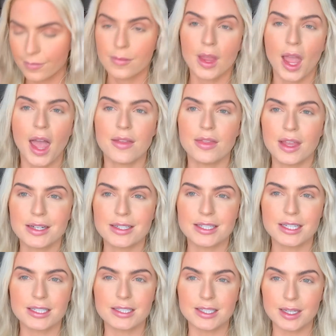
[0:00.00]
And then
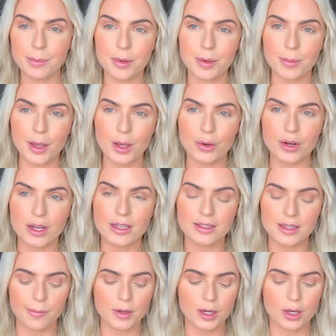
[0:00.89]
to deepen my
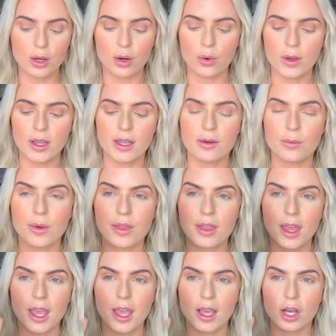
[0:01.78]
crease, I'm going to go in with
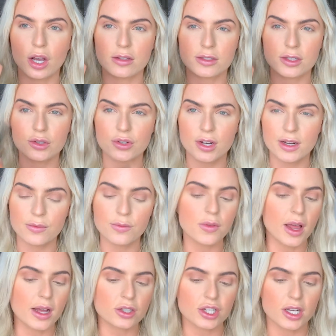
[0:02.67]
a concentrated
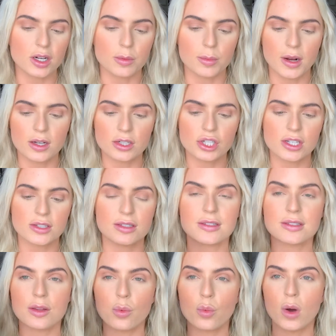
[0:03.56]
flat shader brush. This
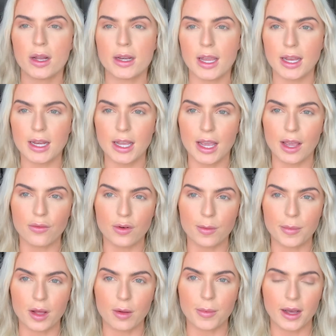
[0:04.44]
is the 188
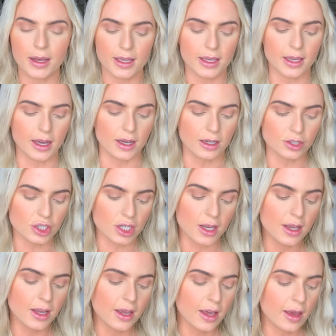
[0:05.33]
from Il Makiage.
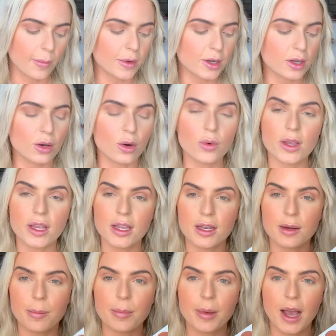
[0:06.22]
I'm going to go
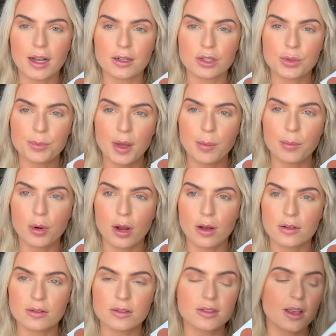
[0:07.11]
in back to my
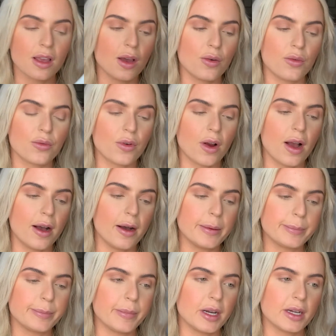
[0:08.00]
bronze
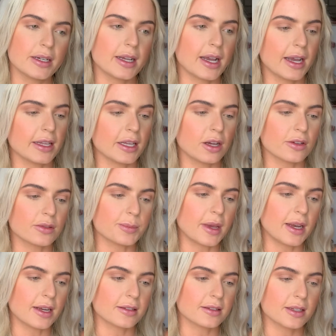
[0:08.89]
from Kylie
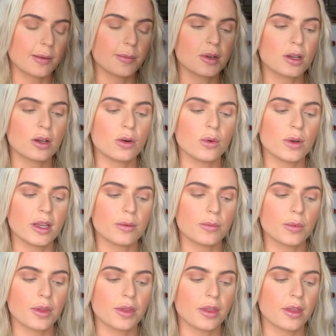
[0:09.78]
Cosmetics, and I'm going to go in with